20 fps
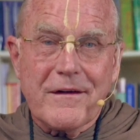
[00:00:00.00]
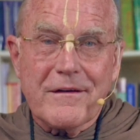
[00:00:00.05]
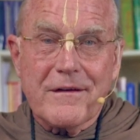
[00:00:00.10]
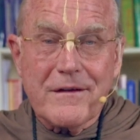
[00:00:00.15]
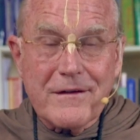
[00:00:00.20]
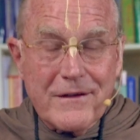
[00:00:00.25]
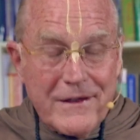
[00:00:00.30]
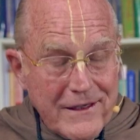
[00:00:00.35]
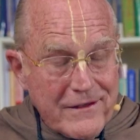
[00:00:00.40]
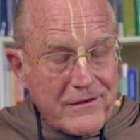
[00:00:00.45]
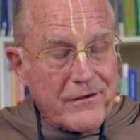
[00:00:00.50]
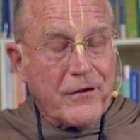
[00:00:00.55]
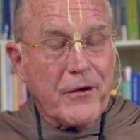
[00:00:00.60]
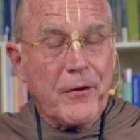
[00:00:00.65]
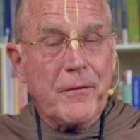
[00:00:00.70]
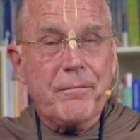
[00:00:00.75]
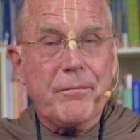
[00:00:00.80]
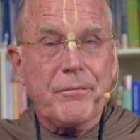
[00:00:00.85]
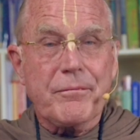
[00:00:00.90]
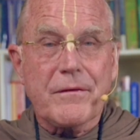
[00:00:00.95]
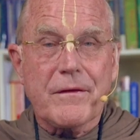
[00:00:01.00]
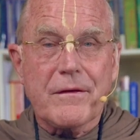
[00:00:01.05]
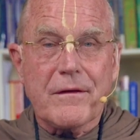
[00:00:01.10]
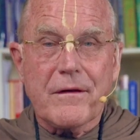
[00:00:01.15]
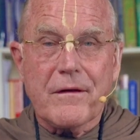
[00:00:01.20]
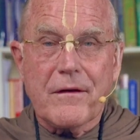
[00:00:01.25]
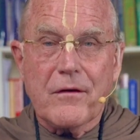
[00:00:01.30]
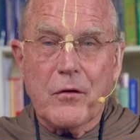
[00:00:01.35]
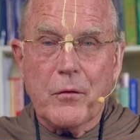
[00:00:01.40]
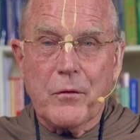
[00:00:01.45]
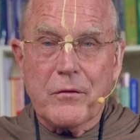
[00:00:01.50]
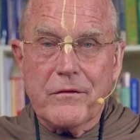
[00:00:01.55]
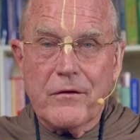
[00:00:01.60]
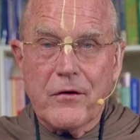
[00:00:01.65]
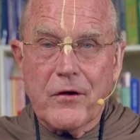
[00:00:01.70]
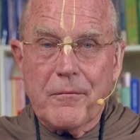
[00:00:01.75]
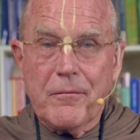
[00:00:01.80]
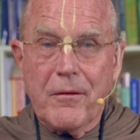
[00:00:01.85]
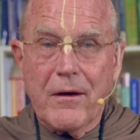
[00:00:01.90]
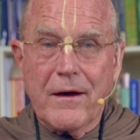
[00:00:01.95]
Lalita, who was
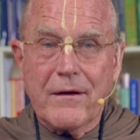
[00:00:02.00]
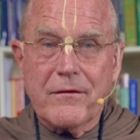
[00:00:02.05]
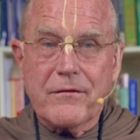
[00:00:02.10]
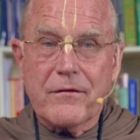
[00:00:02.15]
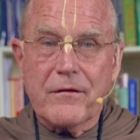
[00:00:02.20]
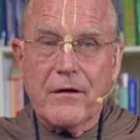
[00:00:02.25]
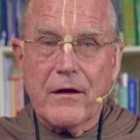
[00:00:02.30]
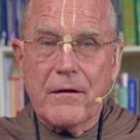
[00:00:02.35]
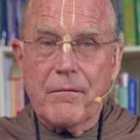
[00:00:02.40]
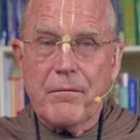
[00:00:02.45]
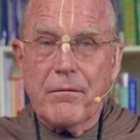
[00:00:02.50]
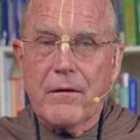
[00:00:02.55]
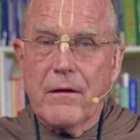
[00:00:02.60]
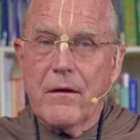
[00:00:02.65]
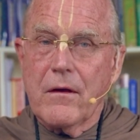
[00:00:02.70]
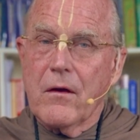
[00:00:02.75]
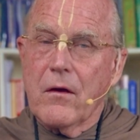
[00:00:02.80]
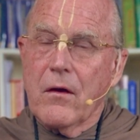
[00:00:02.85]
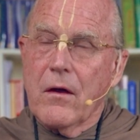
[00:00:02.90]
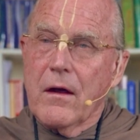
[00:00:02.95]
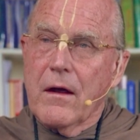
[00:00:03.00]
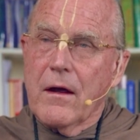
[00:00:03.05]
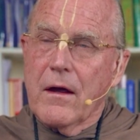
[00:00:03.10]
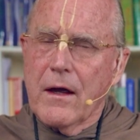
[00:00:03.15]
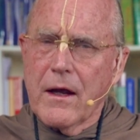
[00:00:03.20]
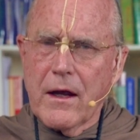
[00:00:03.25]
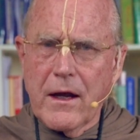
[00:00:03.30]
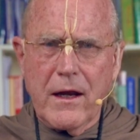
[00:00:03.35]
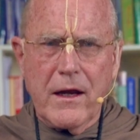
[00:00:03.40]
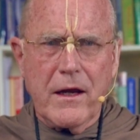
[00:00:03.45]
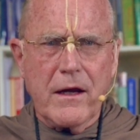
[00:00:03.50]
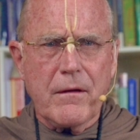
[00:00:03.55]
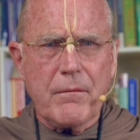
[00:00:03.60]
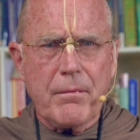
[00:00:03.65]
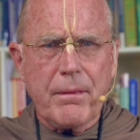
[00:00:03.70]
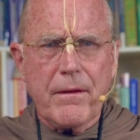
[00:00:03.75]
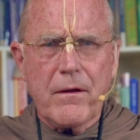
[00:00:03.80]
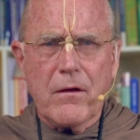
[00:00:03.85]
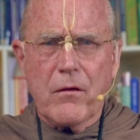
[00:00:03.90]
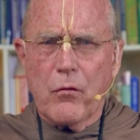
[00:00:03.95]
nearby, said, "Hey,
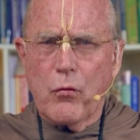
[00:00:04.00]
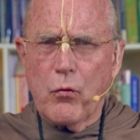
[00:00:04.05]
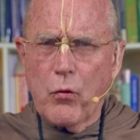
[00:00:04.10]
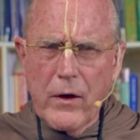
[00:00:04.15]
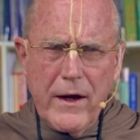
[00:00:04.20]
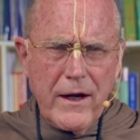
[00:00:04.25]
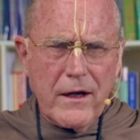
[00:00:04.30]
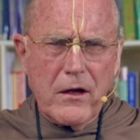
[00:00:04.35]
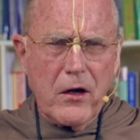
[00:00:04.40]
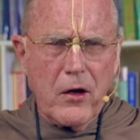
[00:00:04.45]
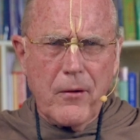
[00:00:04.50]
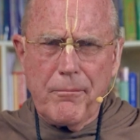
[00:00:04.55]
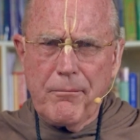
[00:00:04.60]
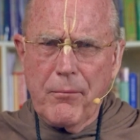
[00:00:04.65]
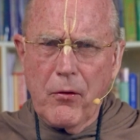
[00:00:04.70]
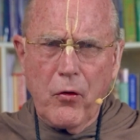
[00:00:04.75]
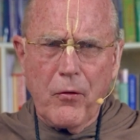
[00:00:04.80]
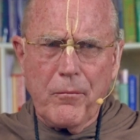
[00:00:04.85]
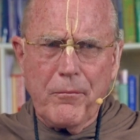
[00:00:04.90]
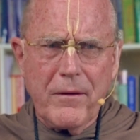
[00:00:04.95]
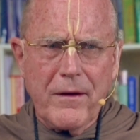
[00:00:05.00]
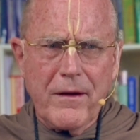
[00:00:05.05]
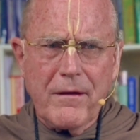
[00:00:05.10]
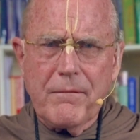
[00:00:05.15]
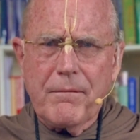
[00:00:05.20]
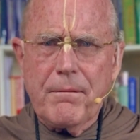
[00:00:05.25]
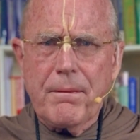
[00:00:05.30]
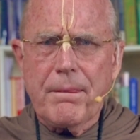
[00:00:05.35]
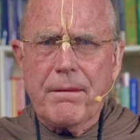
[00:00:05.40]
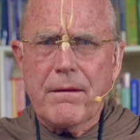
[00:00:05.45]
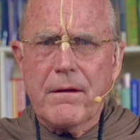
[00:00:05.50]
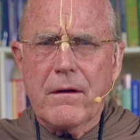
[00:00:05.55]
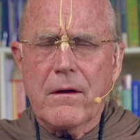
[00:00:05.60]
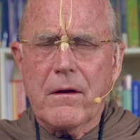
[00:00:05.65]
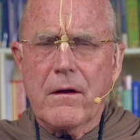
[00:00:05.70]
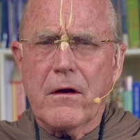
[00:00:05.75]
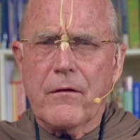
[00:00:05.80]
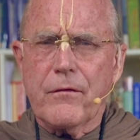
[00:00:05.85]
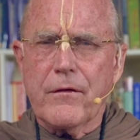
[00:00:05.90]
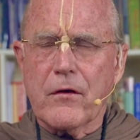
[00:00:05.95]
wake up, boatman.
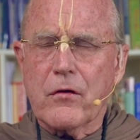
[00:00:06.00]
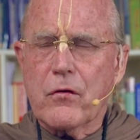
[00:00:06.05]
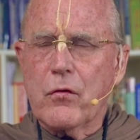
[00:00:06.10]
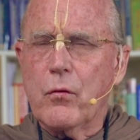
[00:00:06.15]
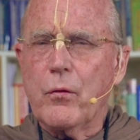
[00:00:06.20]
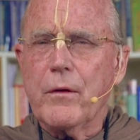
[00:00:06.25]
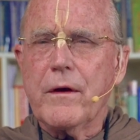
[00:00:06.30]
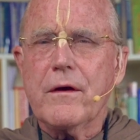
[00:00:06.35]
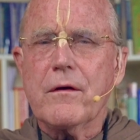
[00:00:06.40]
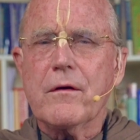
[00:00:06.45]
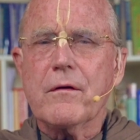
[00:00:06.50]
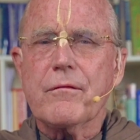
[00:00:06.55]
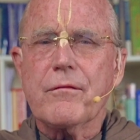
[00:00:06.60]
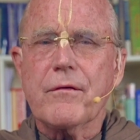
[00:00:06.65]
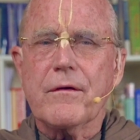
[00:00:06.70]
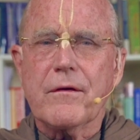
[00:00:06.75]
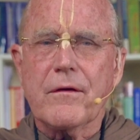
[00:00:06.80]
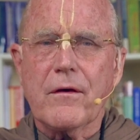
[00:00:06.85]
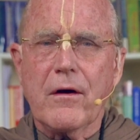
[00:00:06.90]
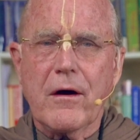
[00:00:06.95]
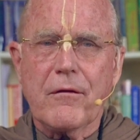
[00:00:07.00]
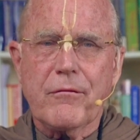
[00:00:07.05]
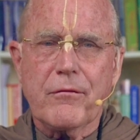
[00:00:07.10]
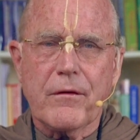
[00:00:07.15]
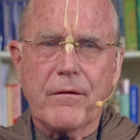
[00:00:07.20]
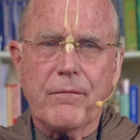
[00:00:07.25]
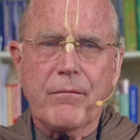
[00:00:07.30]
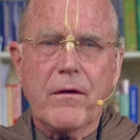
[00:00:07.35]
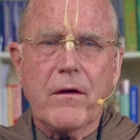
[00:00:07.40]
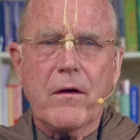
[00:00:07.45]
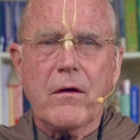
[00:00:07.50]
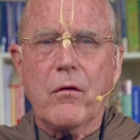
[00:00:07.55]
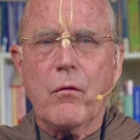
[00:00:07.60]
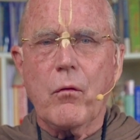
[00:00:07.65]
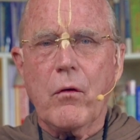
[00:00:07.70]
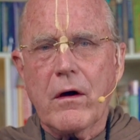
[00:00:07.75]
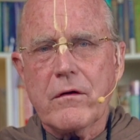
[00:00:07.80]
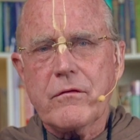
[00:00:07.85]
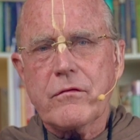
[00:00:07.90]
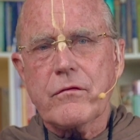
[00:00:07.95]
The Queen of Vrindavan
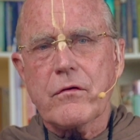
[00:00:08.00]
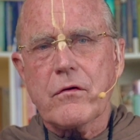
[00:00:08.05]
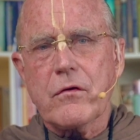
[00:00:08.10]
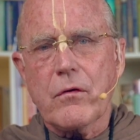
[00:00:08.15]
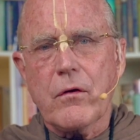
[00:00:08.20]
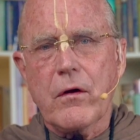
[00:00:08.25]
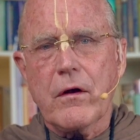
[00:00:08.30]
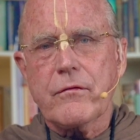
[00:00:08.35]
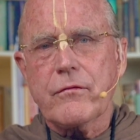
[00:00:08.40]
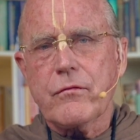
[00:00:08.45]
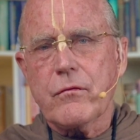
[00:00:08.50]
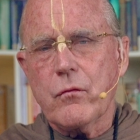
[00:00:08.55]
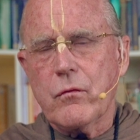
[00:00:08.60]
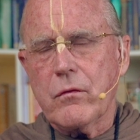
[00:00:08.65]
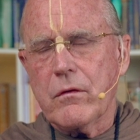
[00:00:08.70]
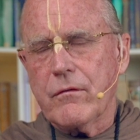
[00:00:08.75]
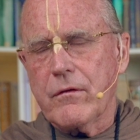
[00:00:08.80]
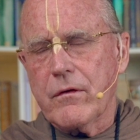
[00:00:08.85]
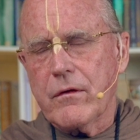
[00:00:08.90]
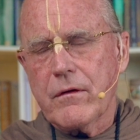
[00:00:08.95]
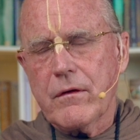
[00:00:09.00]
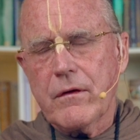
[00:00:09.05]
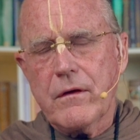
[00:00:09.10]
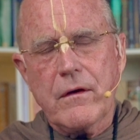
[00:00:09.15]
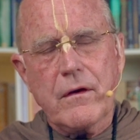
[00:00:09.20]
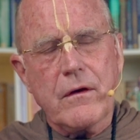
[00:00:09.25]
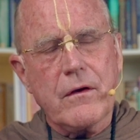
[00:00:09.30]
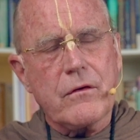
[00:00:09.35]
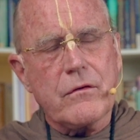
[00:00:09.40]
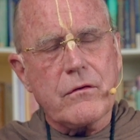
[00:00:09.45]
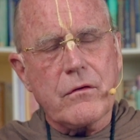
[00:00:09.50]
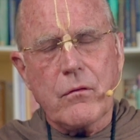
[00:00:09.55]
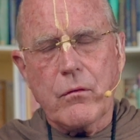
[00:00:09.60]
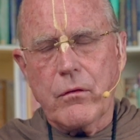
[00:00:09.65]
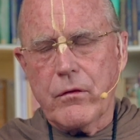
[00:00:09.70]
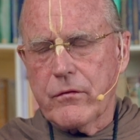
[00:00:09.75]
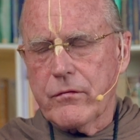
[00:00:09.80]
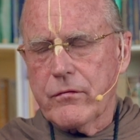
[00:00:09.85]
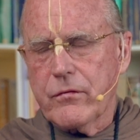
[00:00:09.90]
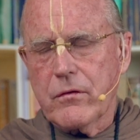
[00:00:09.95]
wants to cross the river to
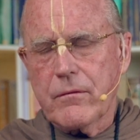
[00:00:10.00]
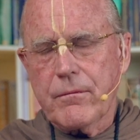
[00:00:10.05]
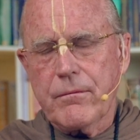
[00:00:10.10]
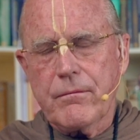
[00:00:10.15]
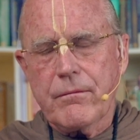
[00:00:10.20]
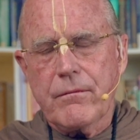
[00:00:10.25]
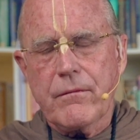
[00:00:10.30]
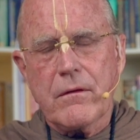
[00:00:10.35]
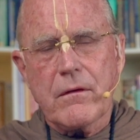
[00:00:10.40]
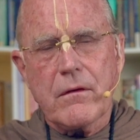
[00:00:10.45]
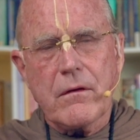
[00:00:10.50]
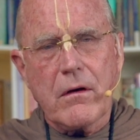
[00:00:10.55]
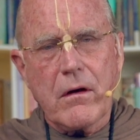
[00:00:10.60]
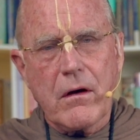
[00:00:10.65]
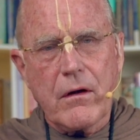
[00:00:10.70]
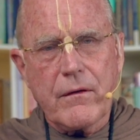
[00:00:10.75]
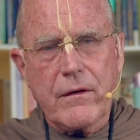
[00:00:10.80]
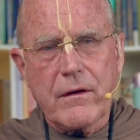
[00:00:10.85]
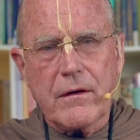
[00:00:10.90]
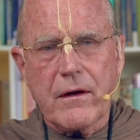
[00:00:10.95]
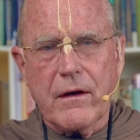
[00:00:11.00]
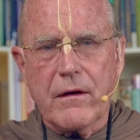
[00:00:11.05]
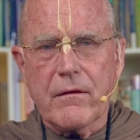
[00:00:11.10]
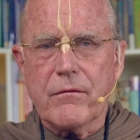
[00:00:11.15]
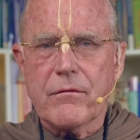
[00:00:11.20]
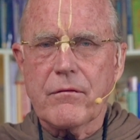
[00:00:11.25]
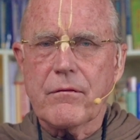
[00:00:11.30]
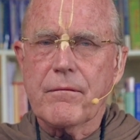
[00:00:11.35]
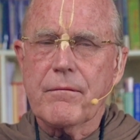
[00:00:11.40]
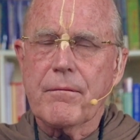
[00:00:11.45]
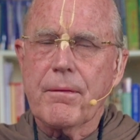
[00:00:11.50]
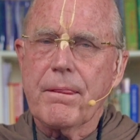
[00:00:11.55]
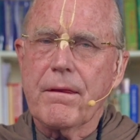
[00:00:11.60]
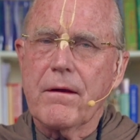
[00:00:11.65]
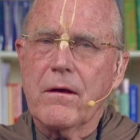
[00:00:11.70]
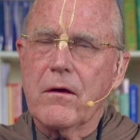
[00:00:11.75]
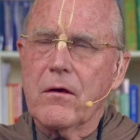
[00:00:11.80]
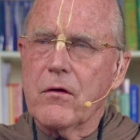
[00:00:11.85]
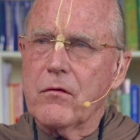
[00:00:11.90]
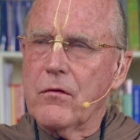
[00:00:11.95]
worship Haridev.
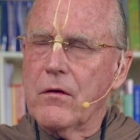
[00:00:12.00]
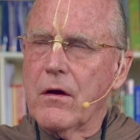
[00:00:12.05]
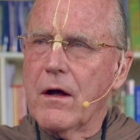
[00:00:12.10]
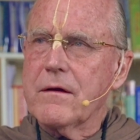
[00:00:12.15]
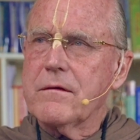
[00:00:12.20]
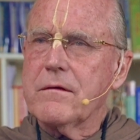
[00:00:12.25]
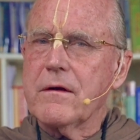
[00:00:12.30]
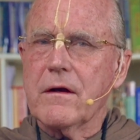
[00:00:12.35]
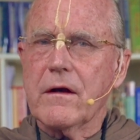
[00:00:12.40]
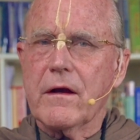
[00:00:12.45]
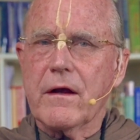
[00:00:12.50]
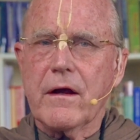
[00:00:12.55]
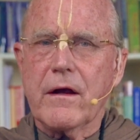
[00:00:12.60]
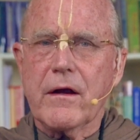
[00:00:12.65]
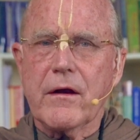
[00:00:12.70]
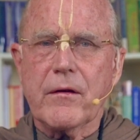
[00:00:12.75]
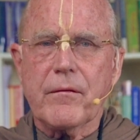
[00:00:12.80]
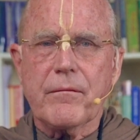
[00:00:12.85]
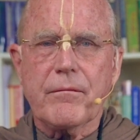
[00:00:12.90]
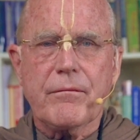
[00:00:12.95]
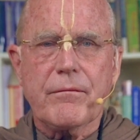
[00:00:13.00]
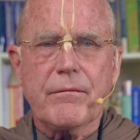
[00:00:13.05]
Do not delay.